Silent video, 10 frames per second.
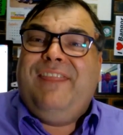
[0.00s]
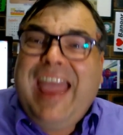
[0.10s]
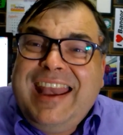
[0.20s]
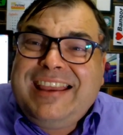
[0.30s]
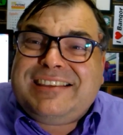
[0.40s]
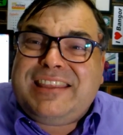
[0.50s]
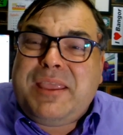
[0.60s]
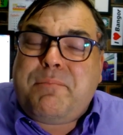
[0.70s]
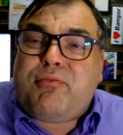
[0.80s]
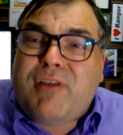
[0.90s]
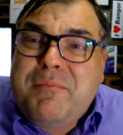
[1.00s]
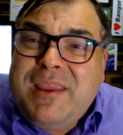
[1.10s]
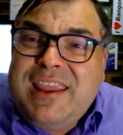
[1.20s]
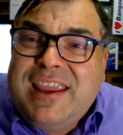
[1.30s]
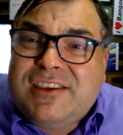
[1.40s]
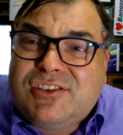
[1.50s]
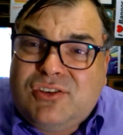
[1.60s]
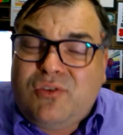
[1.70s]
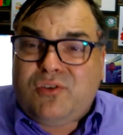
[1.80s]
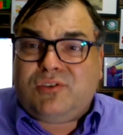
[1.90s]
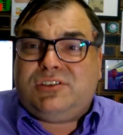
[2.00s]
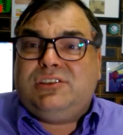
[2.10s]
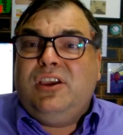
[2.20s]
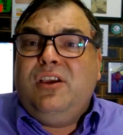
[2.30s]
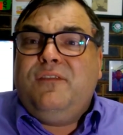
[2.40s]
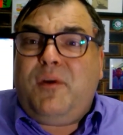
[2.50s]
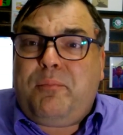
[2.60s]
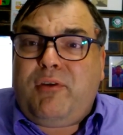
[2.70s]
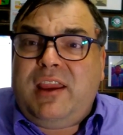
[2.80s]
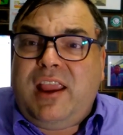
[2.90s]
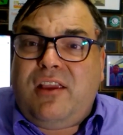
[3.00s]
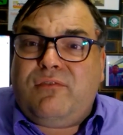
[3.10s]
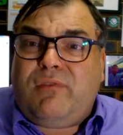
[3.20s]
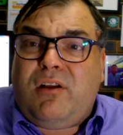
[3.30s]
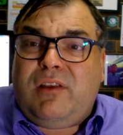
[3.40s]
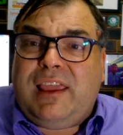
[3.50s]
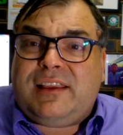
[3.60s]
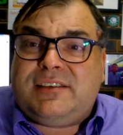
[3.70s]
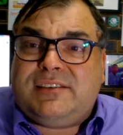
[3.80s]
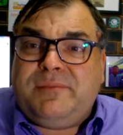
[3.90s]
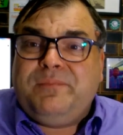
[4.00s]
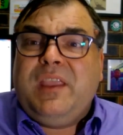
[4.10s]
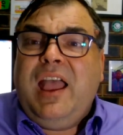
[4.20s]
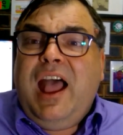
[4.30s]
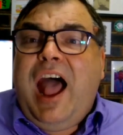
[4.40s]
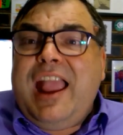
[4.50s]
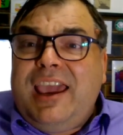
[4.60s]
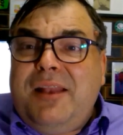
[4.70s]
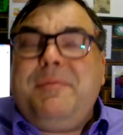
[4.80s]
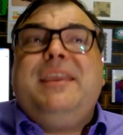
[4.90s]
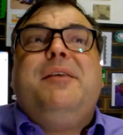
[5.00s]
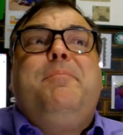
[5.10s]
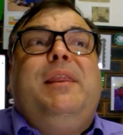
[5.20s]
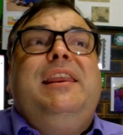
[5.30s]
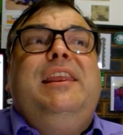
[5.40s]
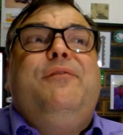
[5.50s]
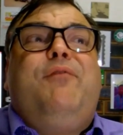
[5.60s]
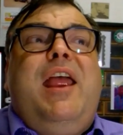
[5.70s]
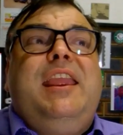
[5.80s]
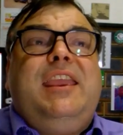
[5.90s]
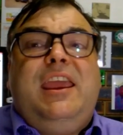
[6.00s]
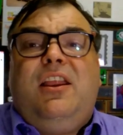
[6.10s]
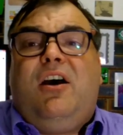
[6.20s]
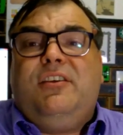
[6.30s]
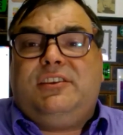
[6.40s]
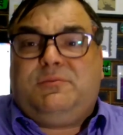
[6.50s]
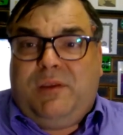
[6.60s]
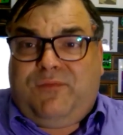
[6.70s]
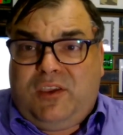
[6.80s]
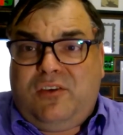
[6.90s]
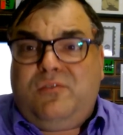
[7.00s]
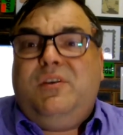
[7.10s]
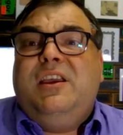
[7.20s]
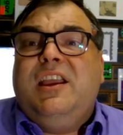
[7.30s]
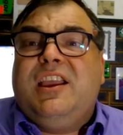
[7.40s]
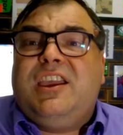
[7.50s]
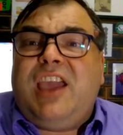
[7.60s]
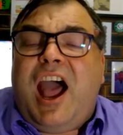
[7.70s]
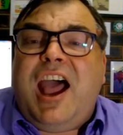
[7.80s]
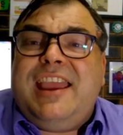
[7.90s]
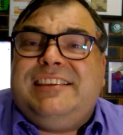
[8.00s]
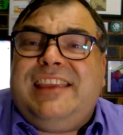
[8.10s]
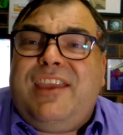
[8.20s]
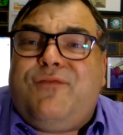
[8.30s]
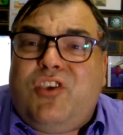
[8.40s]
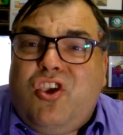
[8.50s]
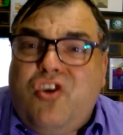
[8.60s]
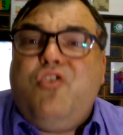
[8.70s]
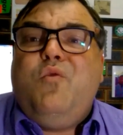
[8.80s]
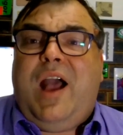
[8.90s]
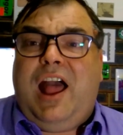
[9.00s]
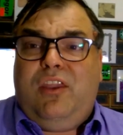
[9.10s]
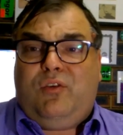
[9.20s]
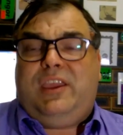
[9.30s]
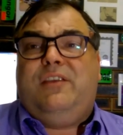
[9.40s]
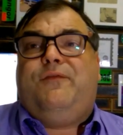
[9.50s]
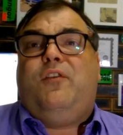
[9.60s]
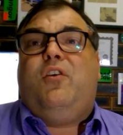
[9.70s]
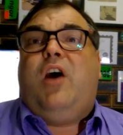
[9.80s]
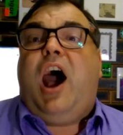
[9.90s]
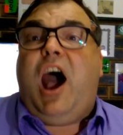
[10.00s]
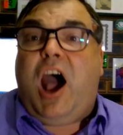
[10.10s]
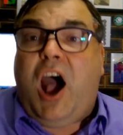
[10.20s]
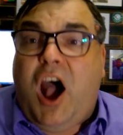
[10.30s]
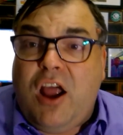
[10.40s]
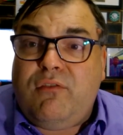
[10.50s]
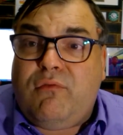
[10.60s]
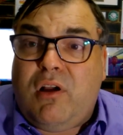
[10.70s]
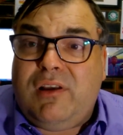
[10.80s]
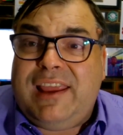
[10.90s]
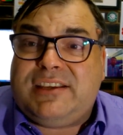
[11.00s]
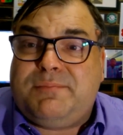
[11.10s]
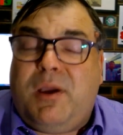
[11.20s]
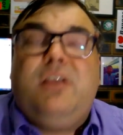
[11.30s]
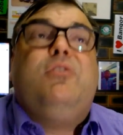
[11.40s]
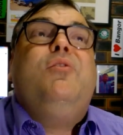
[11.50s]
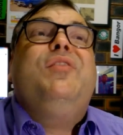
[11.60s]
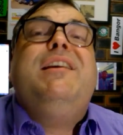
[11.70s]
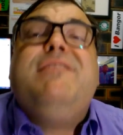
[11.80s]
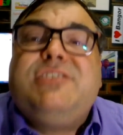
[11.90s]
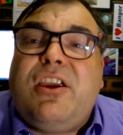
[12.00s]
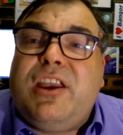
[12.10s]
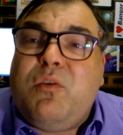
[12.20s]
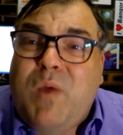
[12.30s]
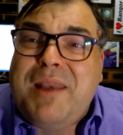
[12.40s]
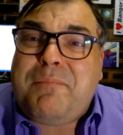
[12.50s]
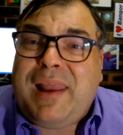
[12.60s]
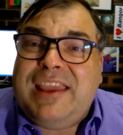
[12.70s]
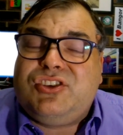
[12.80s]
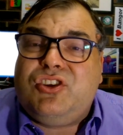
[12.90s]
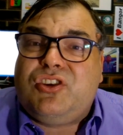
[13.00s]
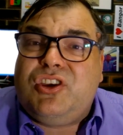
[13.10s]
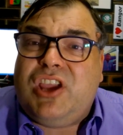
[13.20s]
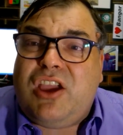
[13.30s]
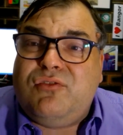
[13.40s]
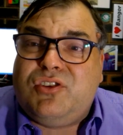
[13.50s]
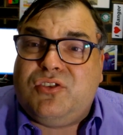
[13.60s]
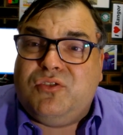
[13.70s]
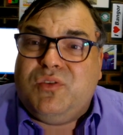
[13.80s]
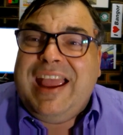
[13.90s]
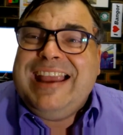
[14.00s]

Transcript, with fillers: That is the premier source for pre-owned Rolex. I gotta be completely frank and honest with you. Guys, if you are looking for a hot Rolex model, there is only one place you can go to.